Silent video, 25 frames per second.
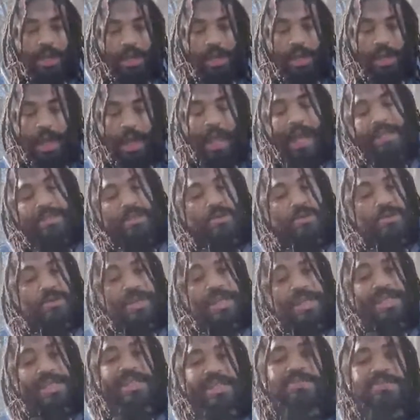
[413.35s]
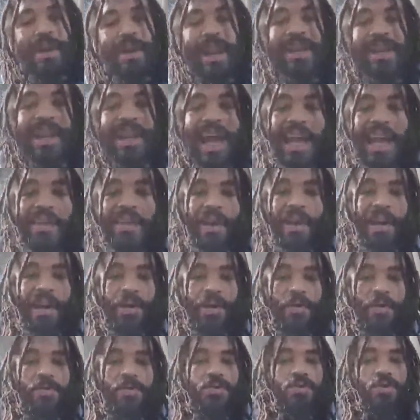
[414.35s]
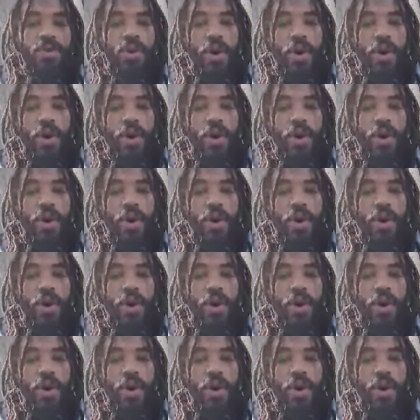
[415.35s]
Like I told you, this is my life. I do